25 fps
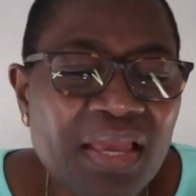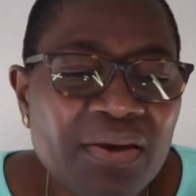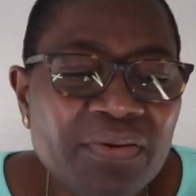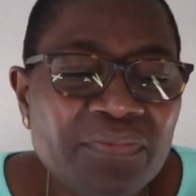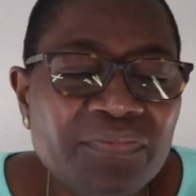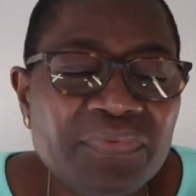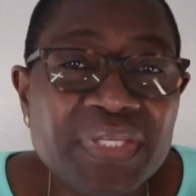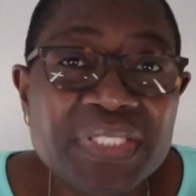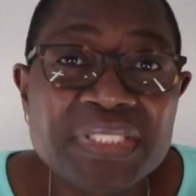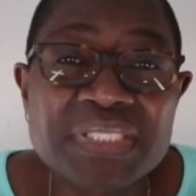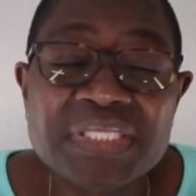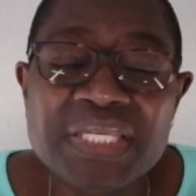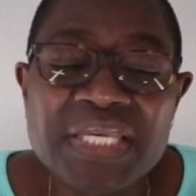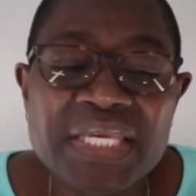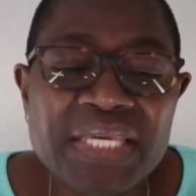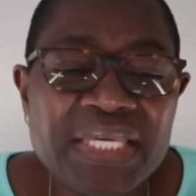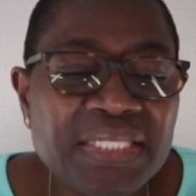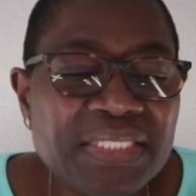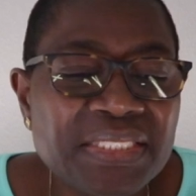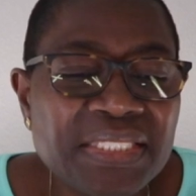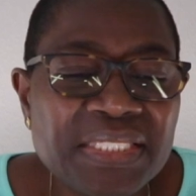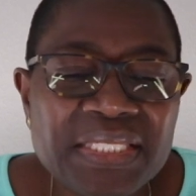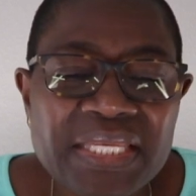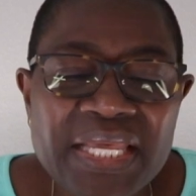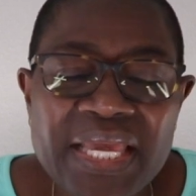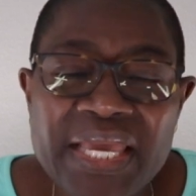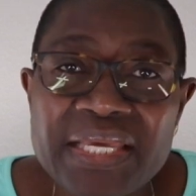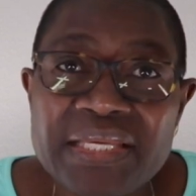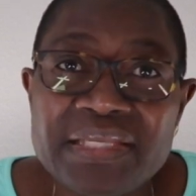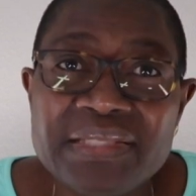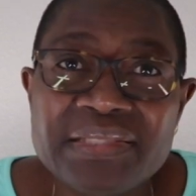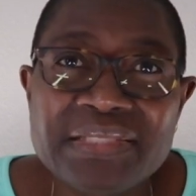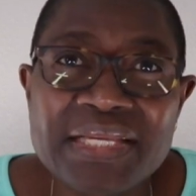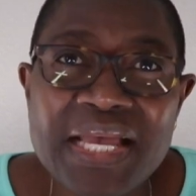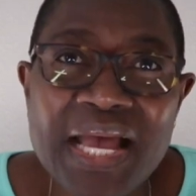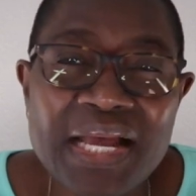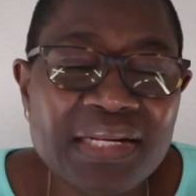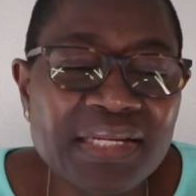This isn't
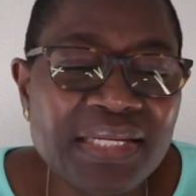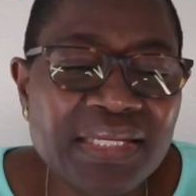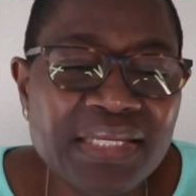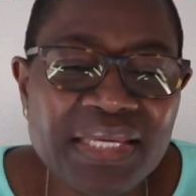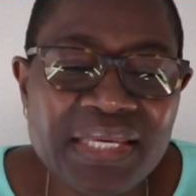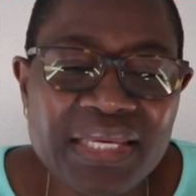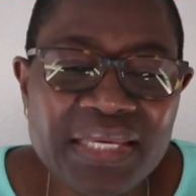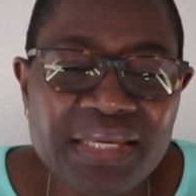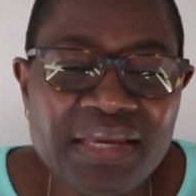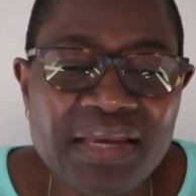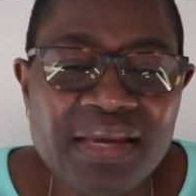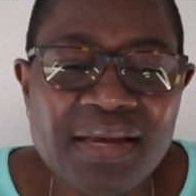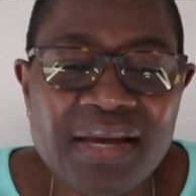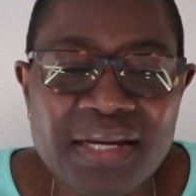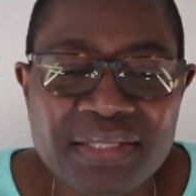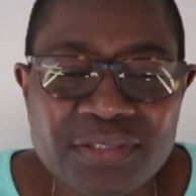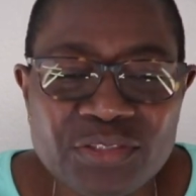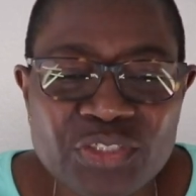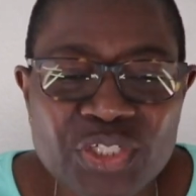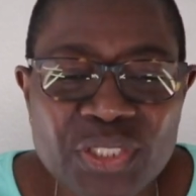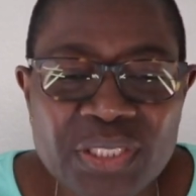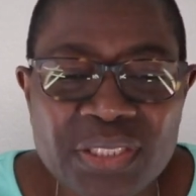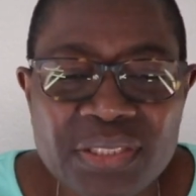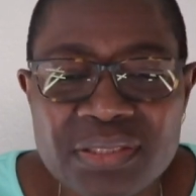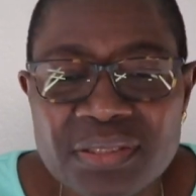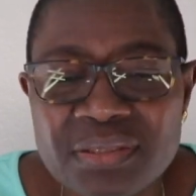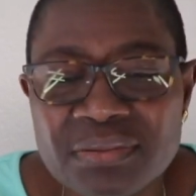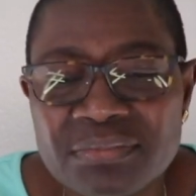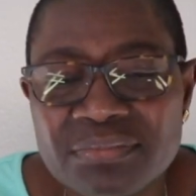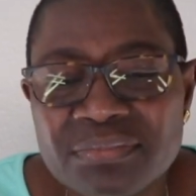exactly a gadget,